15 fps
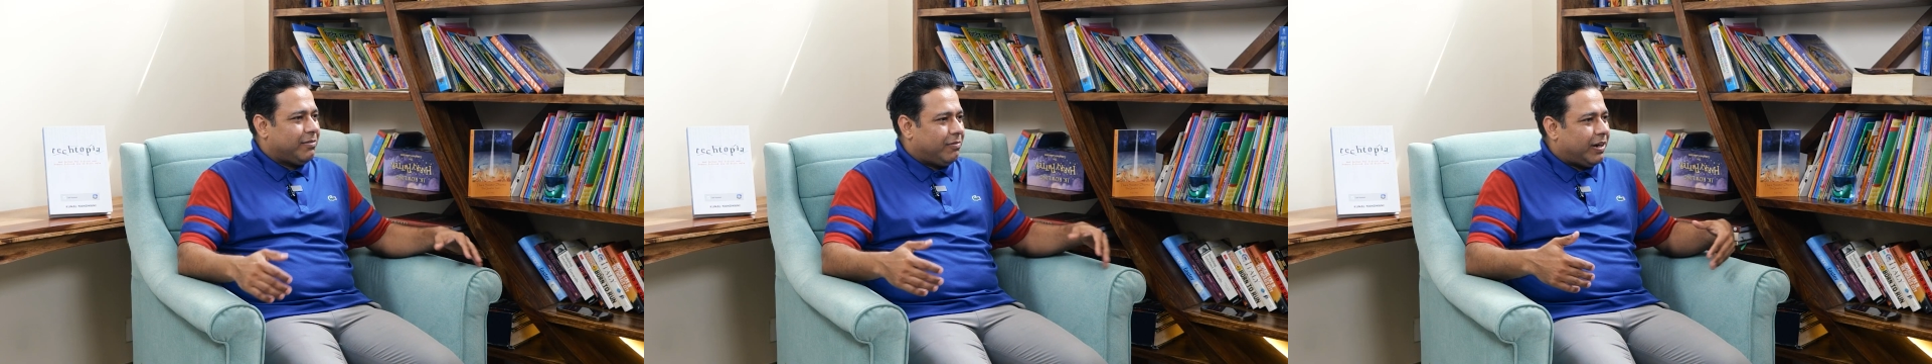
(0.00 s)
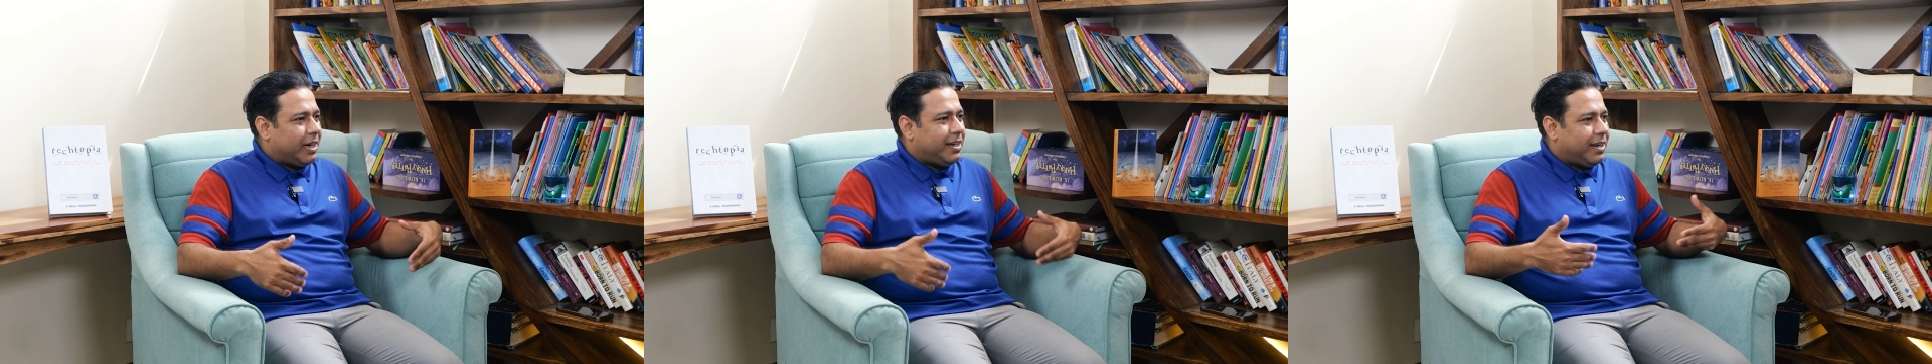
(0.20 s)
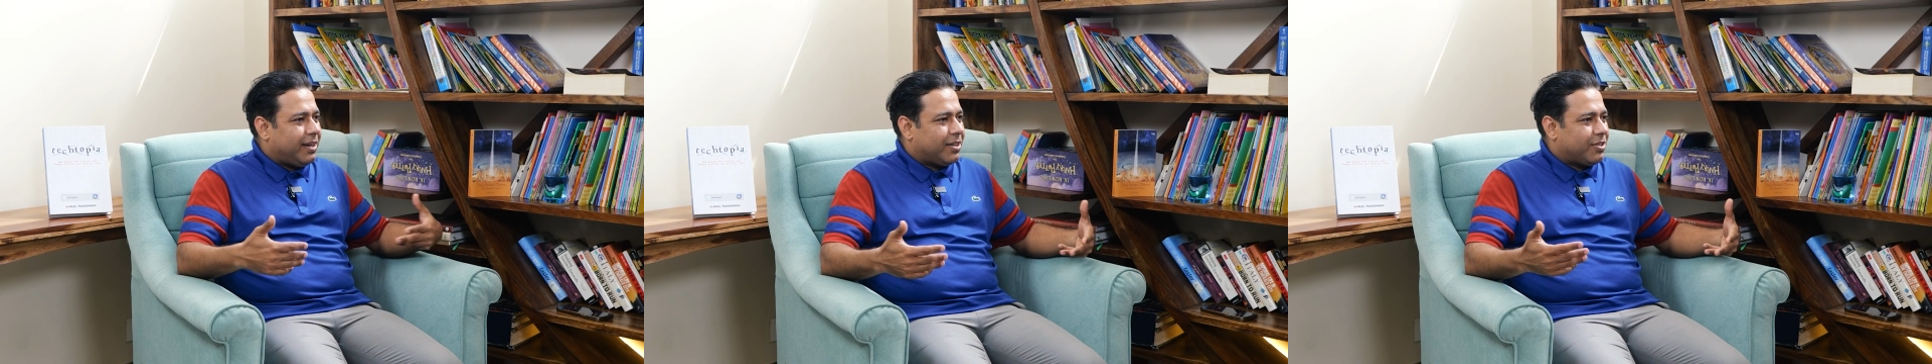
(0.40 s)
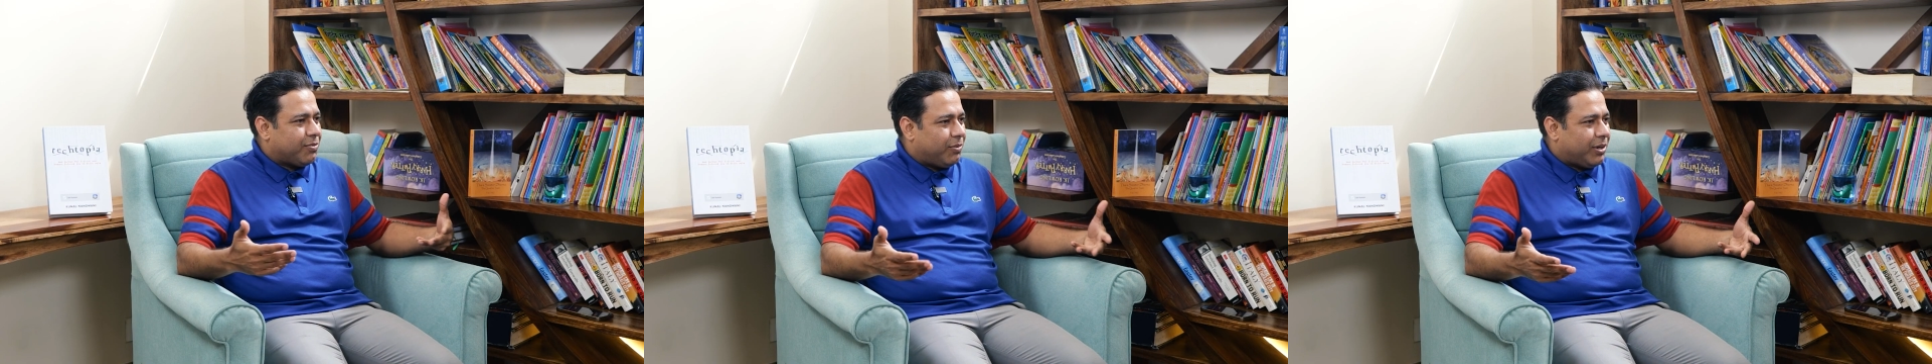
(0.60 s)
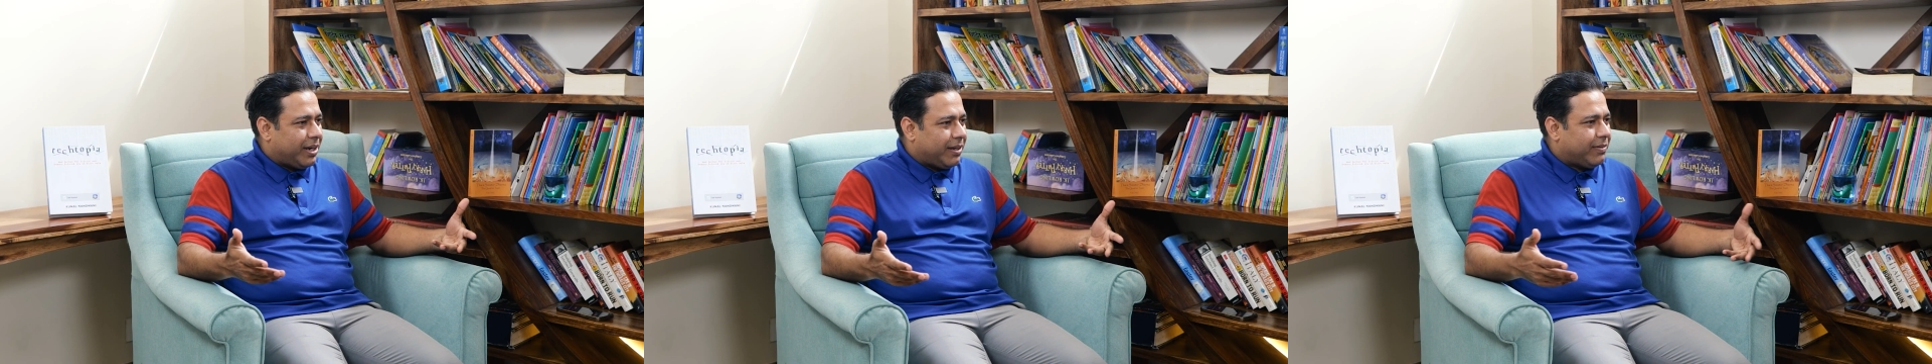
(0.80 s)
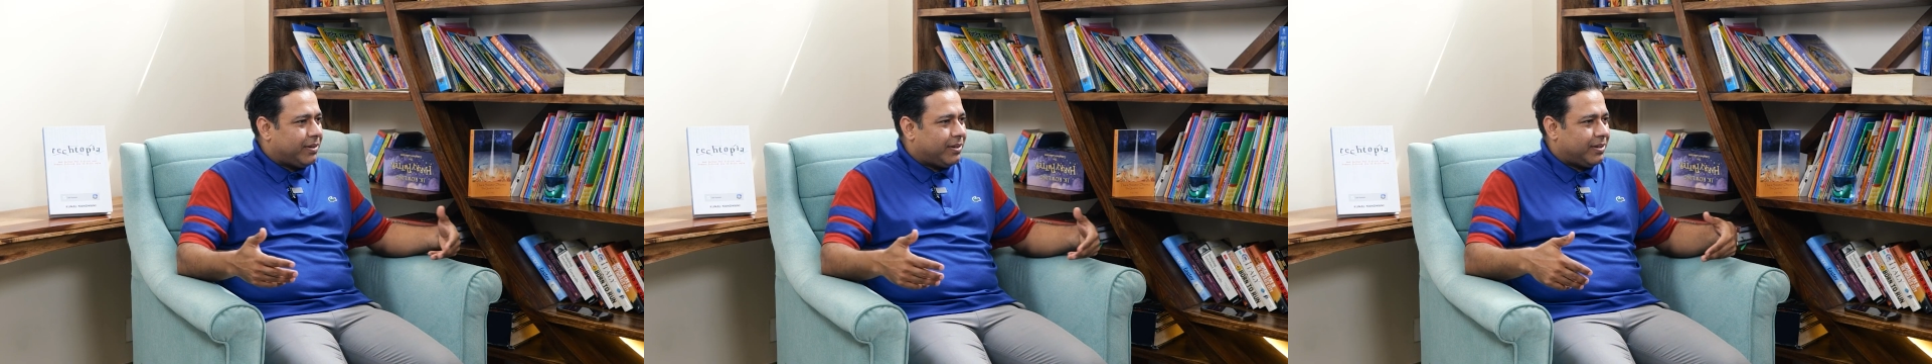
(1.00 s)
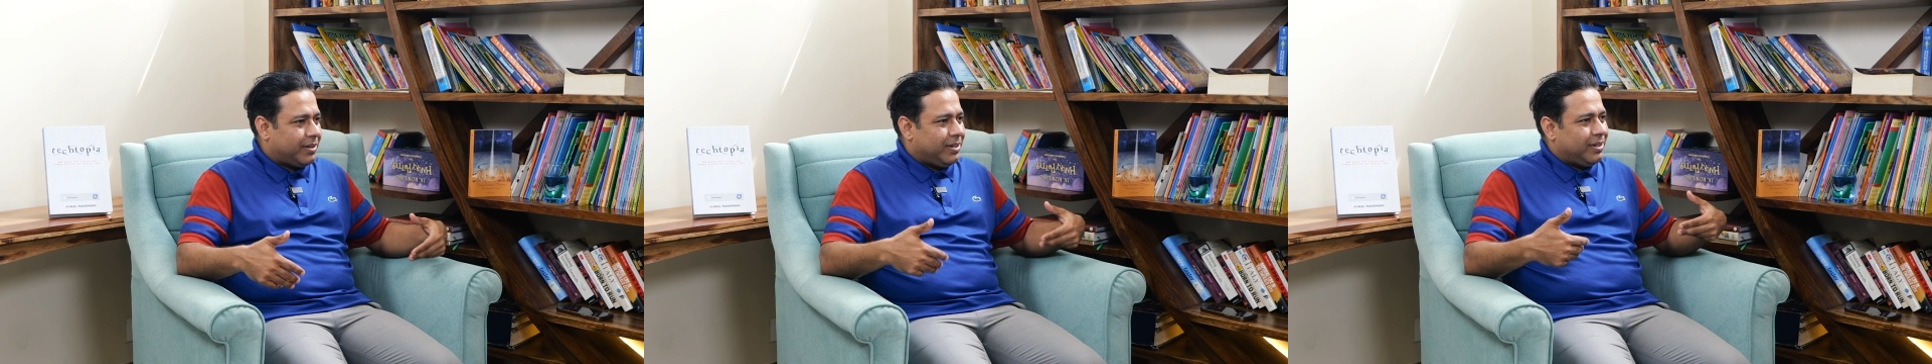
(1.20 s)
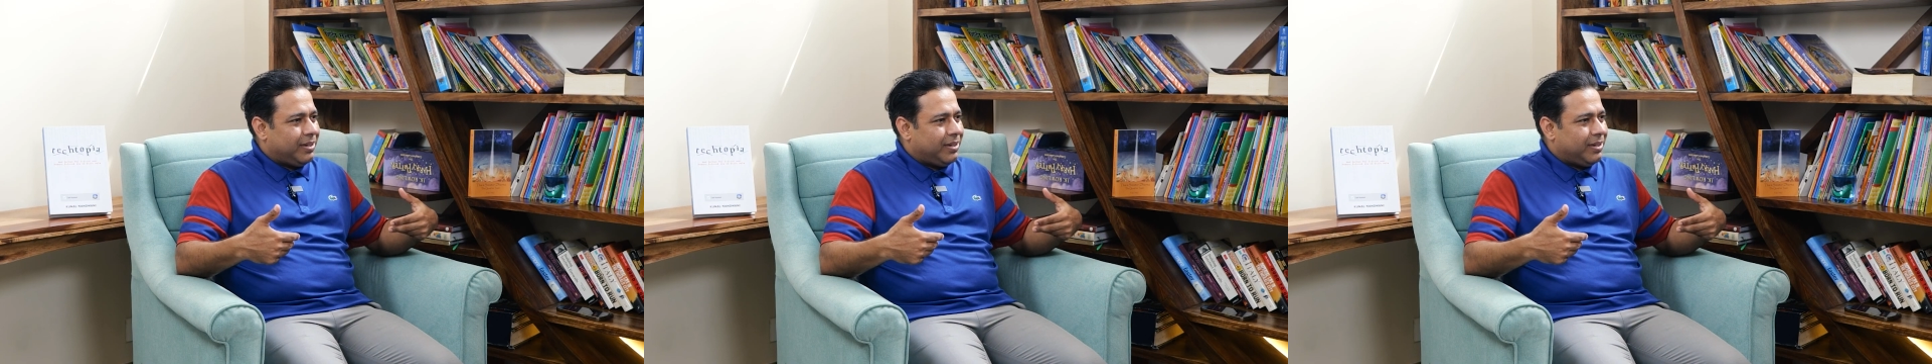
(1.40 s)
one does whatever